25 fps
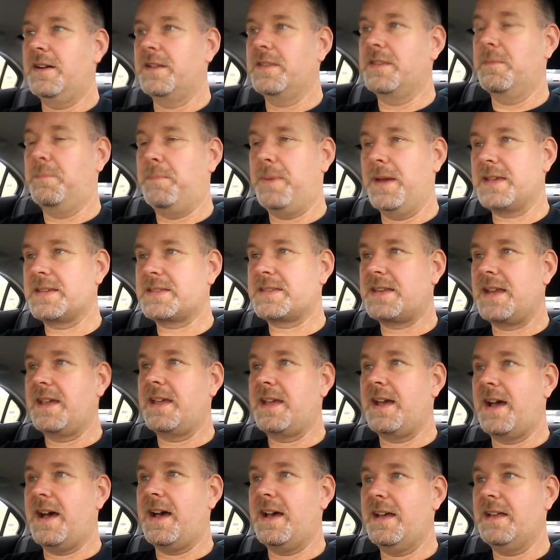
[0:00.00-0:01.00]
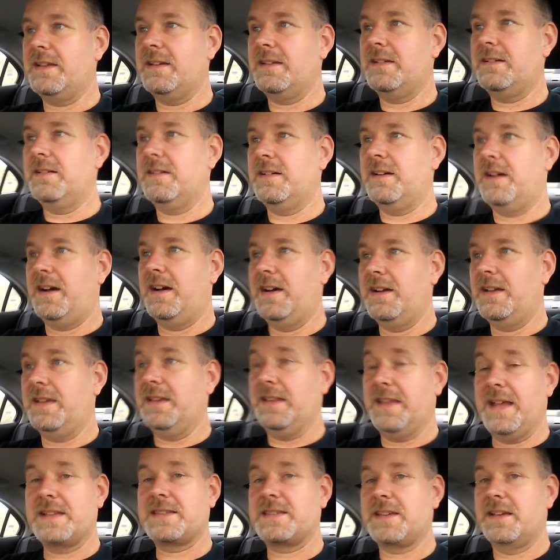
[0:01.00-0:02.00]
The best I got,
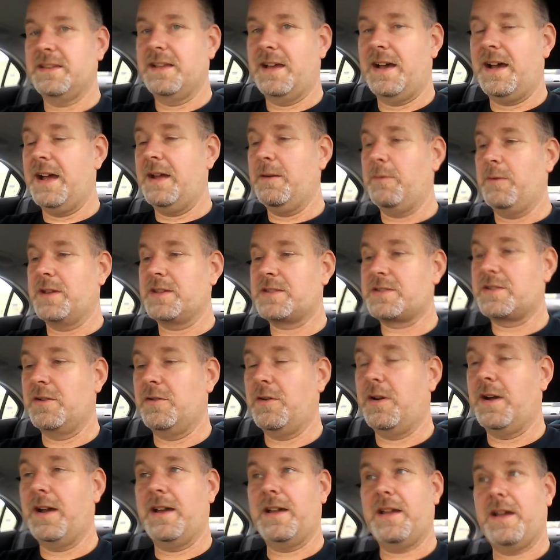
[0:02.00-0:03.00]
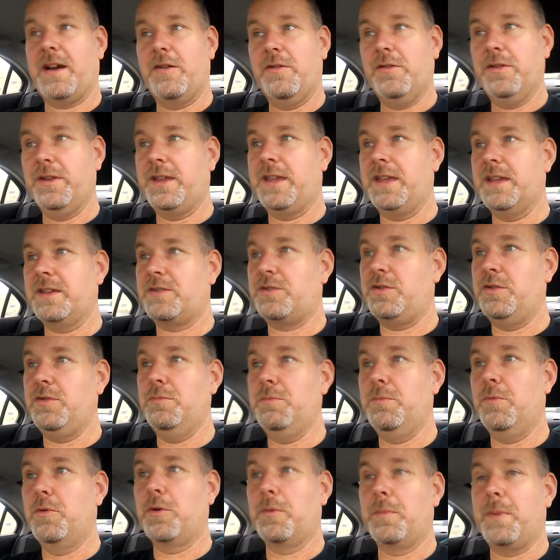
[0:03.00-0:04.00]
and that's on the highway, so I only get 2
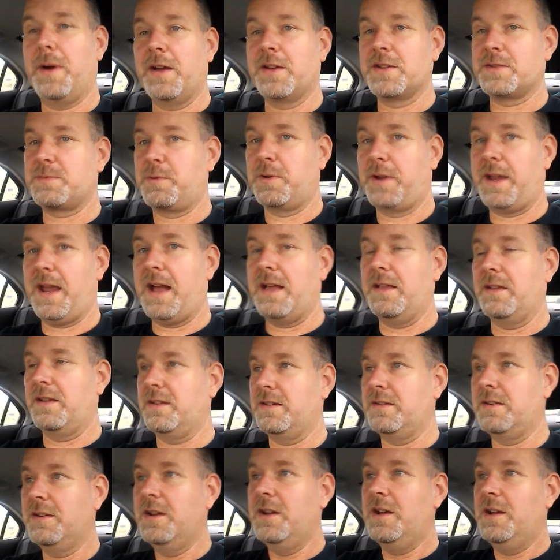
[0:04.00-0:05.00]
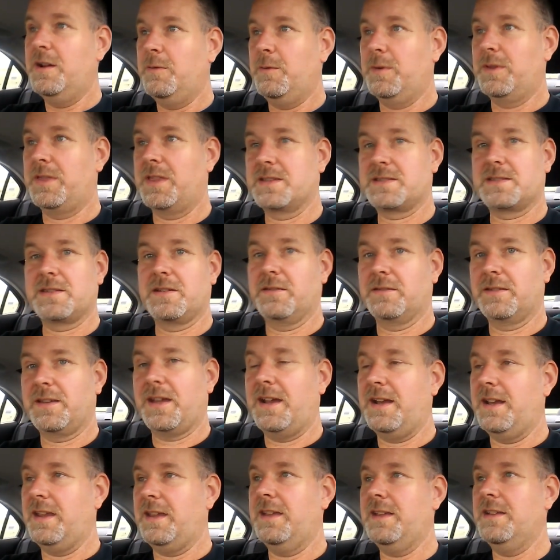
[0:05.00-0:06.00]
more miles per gallon with this little
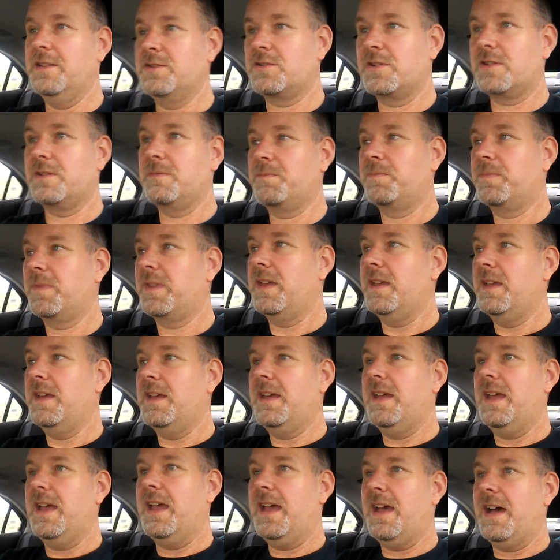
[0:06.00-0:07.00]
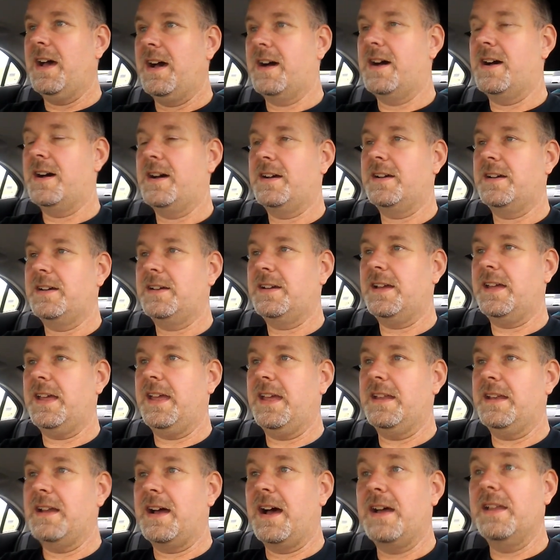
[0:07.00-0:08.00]
tiny engine.
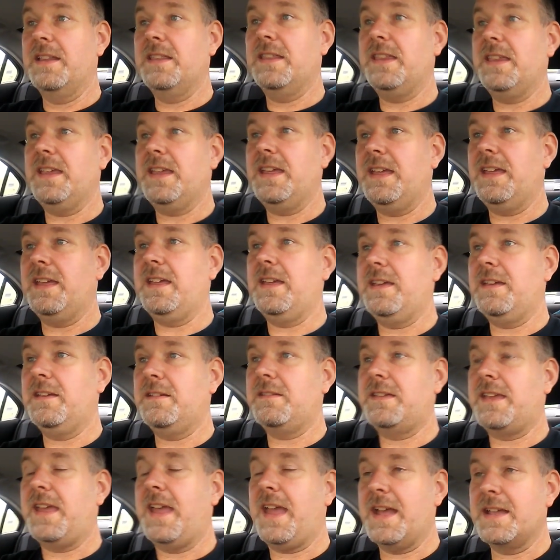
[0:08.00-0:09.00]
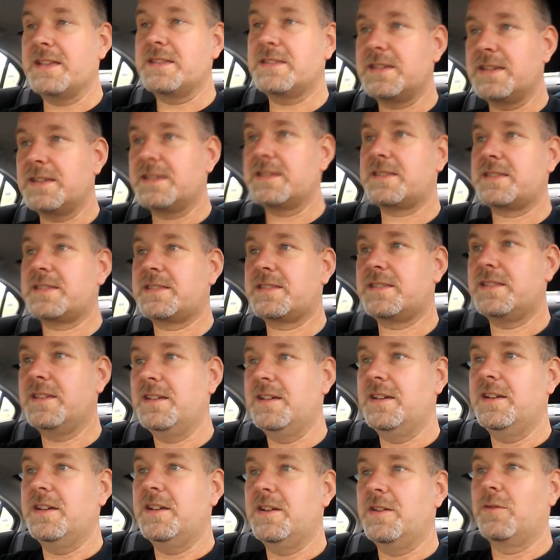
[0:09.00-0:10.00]
And on the Kansas
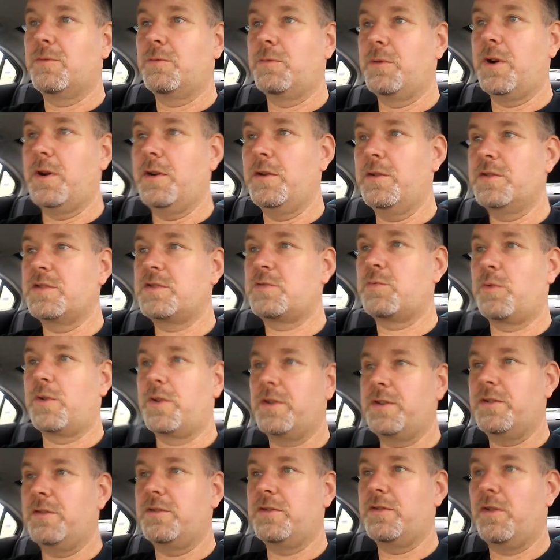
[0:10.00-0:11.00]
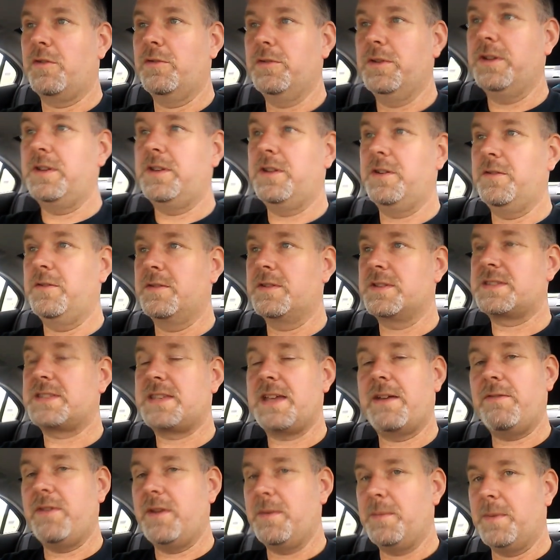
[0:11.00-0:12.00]
roads where you're only doing
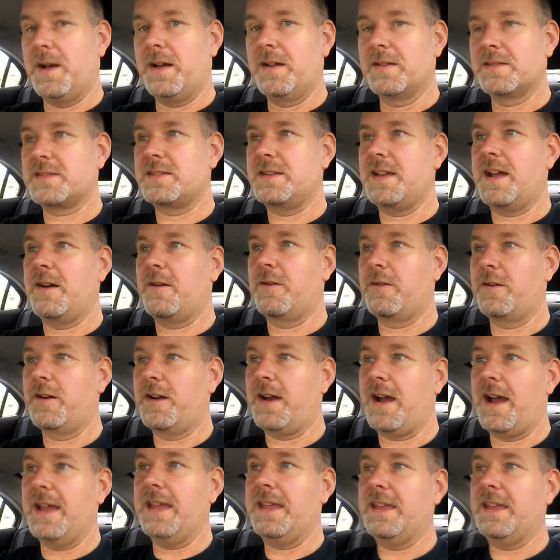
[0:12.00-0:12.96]
70 miles an hour, I